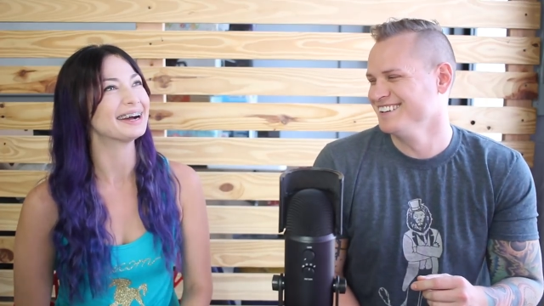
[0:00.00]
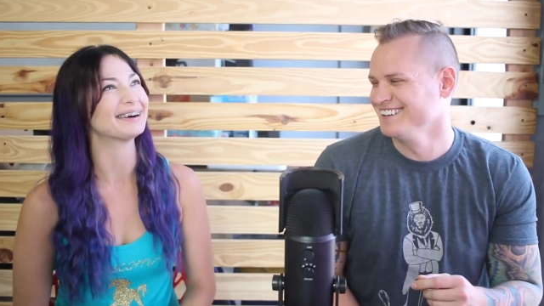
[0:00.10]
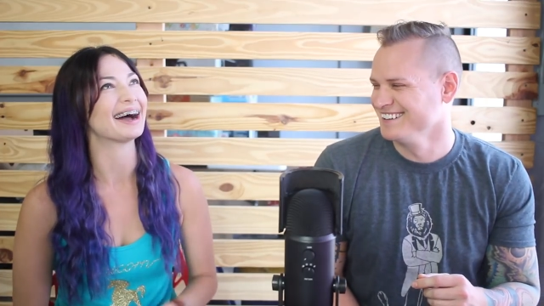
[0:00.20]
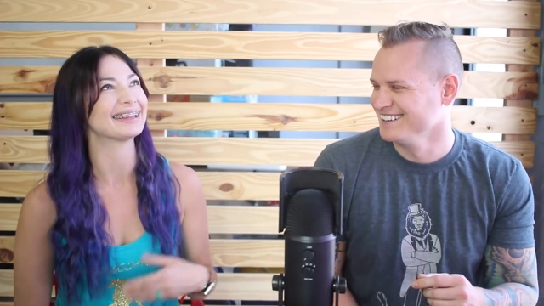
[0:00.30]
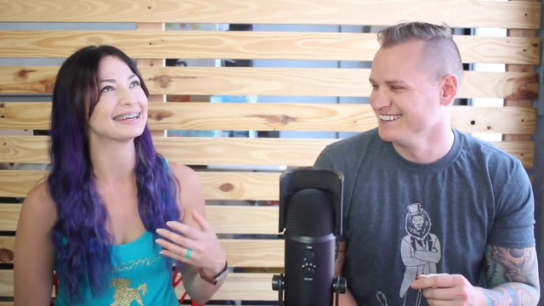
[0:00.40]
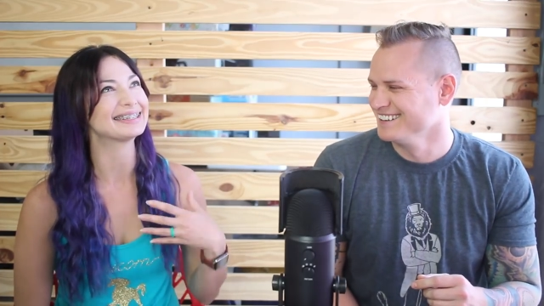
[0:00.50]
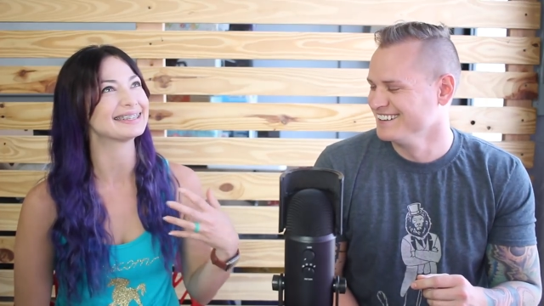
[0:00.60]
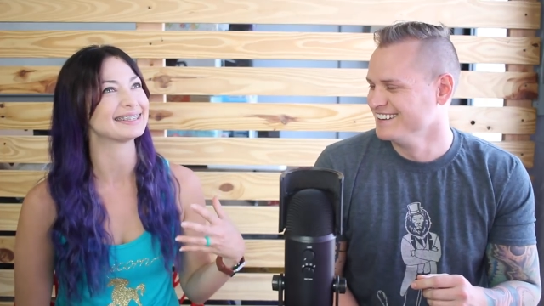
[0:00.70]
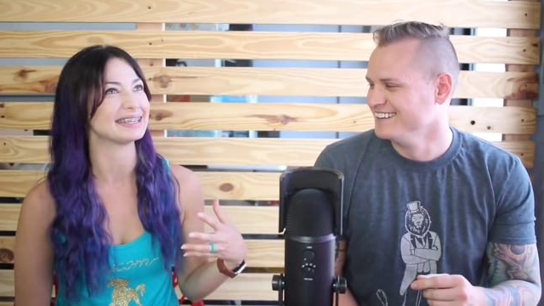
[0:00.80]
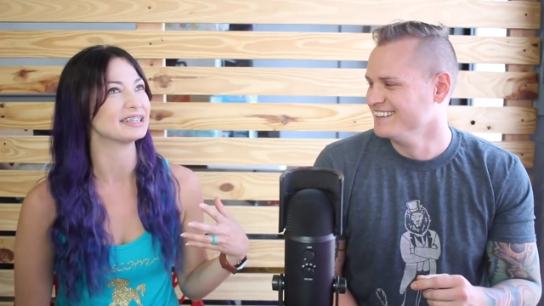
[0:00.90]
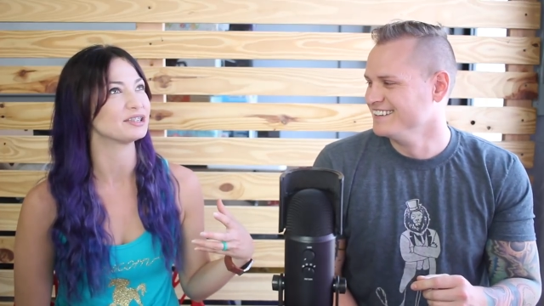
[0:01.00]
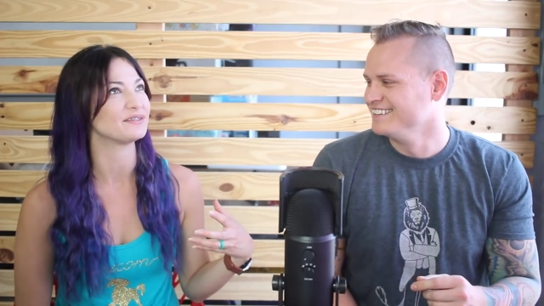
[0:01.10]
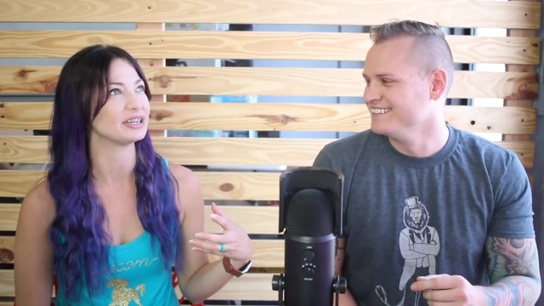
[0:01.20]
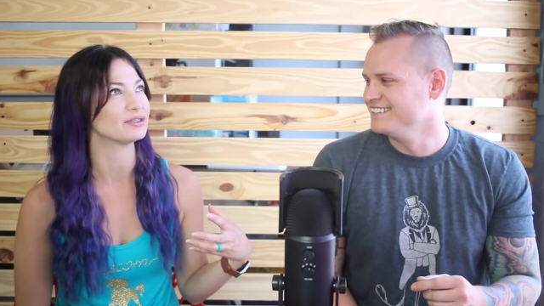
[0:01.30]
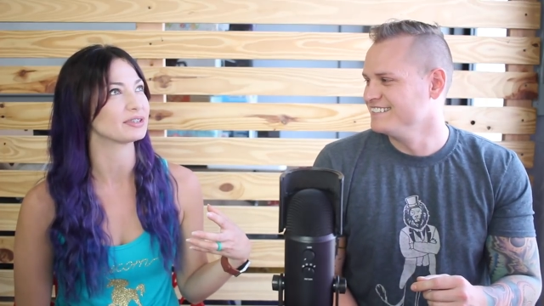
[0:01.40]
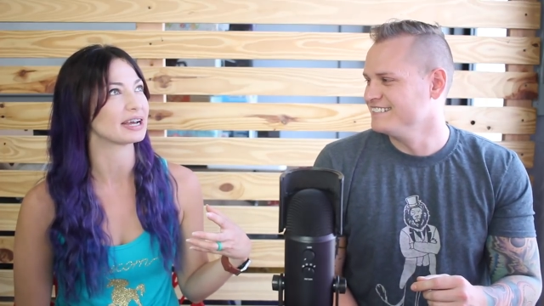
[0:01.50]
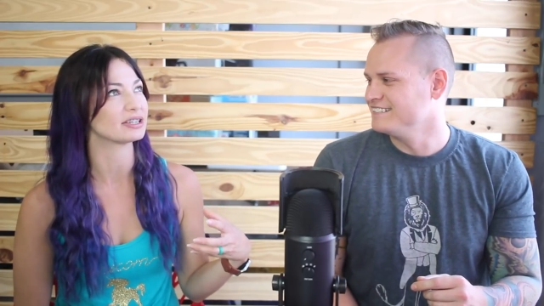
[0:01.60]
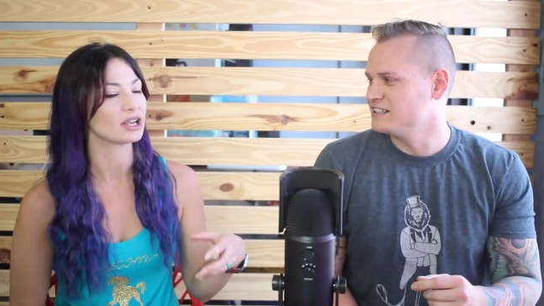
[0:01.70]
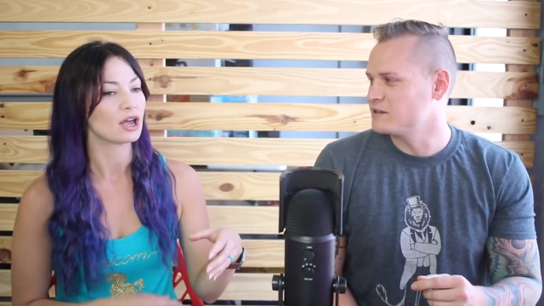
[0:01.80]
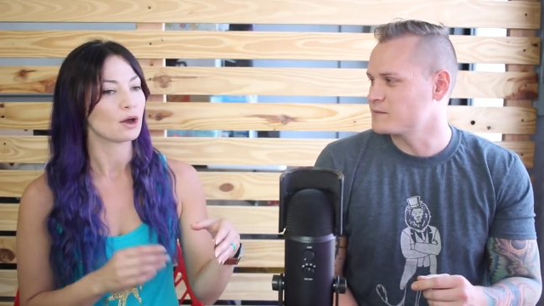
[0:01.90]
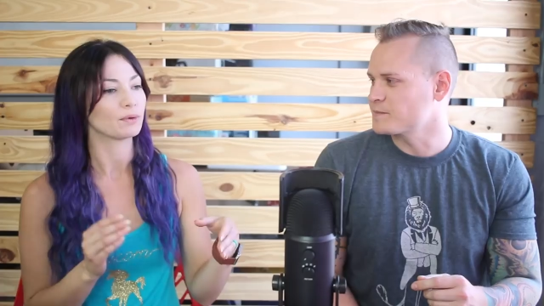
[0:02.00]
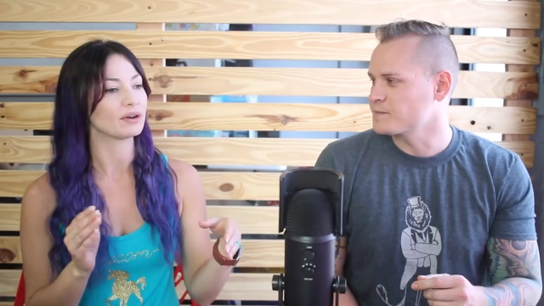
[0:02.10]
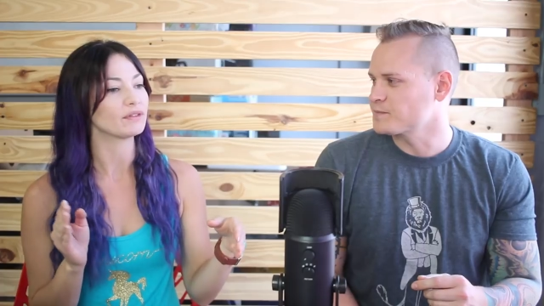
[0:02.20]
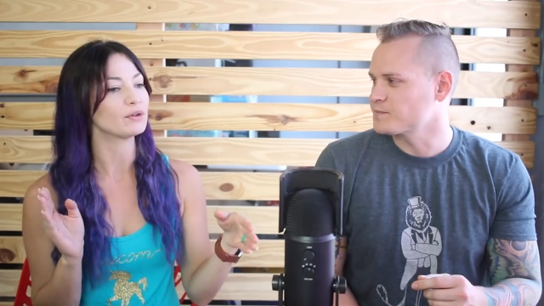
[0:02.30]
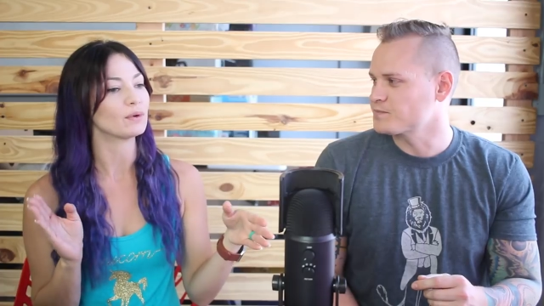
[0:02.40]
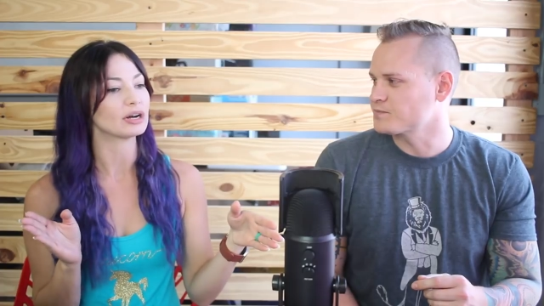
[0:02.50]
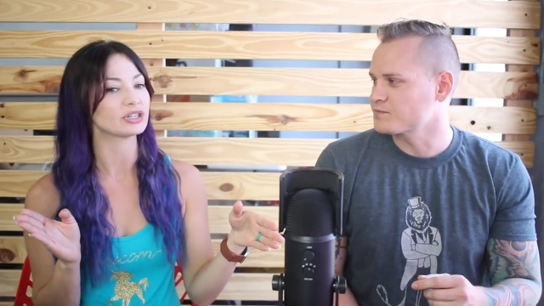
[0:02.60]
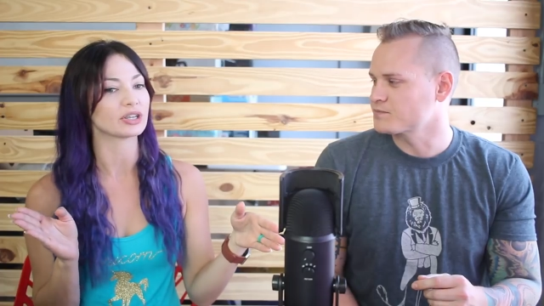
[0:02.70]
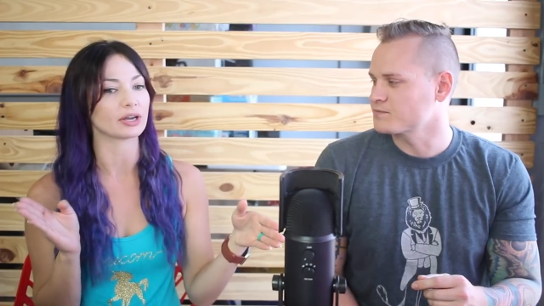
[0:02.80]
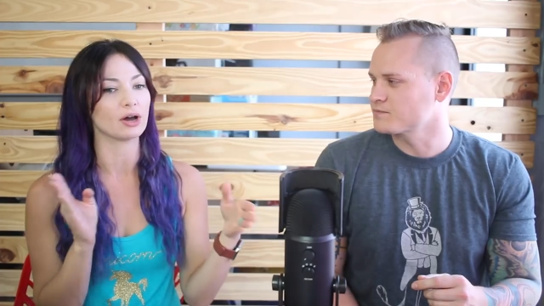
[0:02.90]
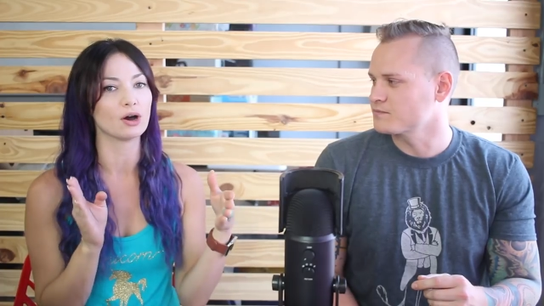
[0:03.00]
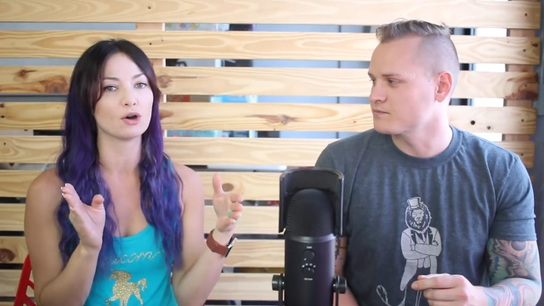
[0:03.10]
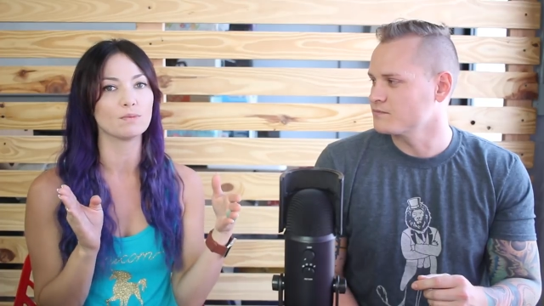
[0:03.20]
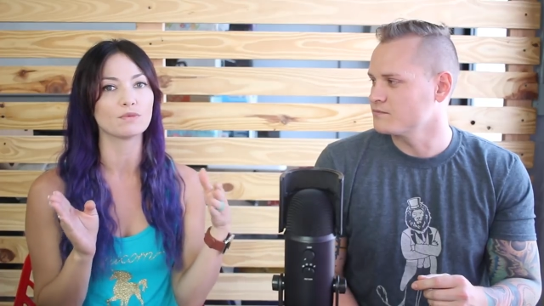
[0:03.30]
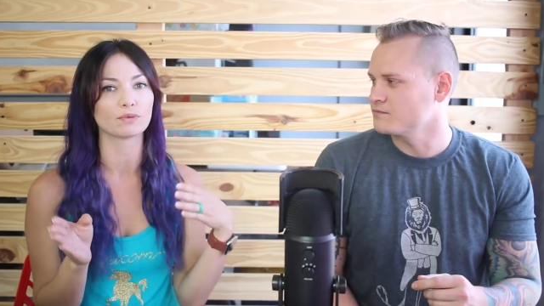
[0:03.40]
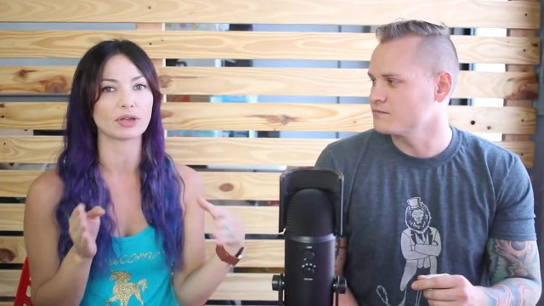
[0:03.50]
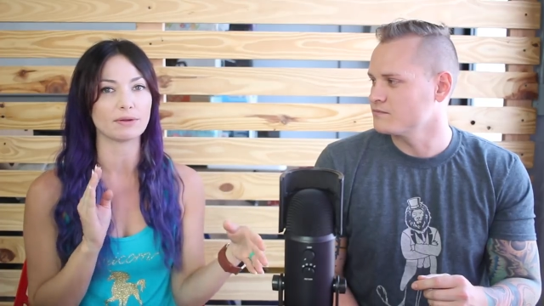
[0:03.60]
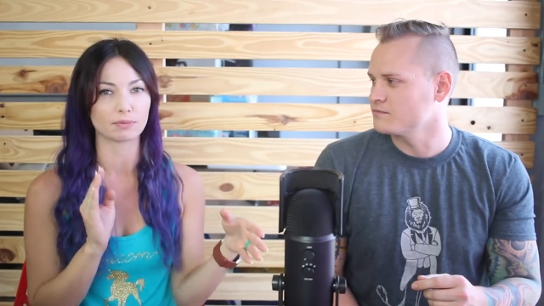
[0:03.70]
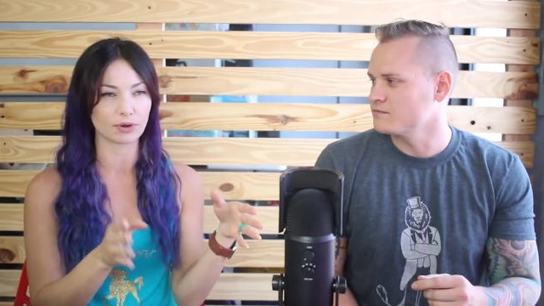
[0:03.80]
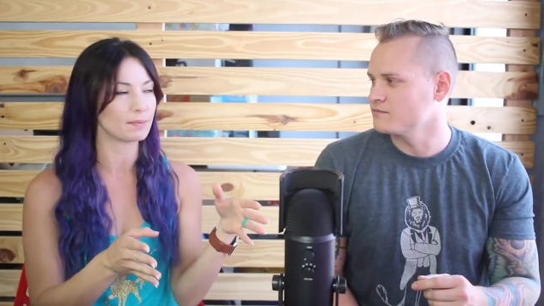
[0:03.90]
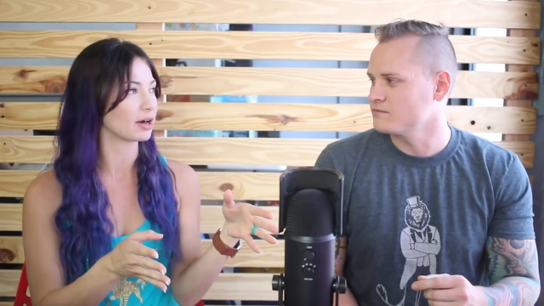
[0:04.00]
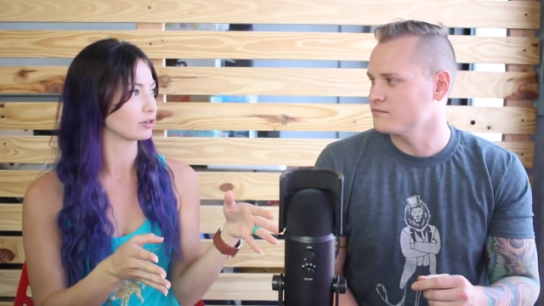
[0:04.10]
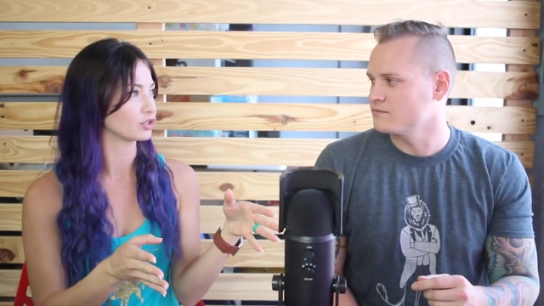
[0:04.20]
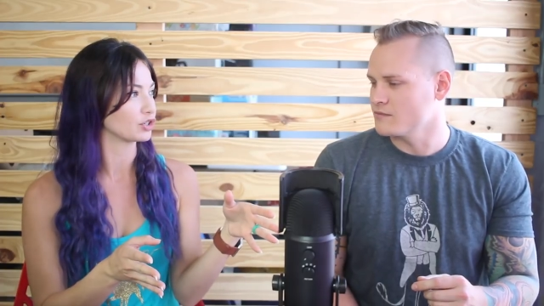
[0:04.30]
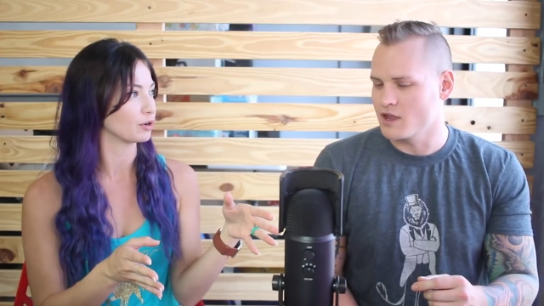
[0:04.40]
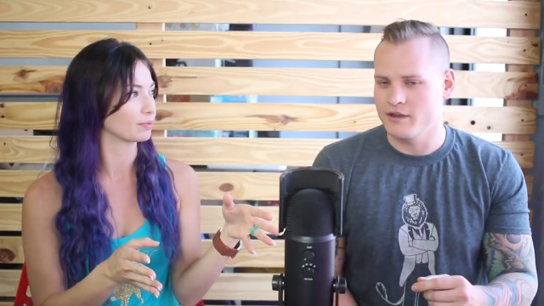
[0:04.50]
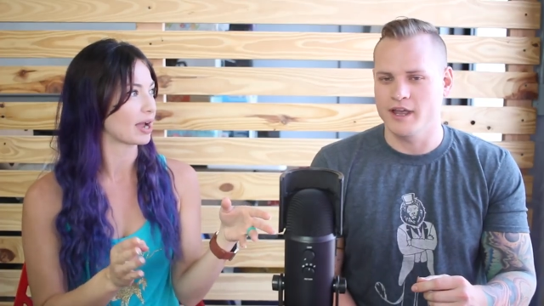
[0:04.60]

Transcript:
Speaker 1: know how I like to see these videos as whenever you watch like a home re remodel show,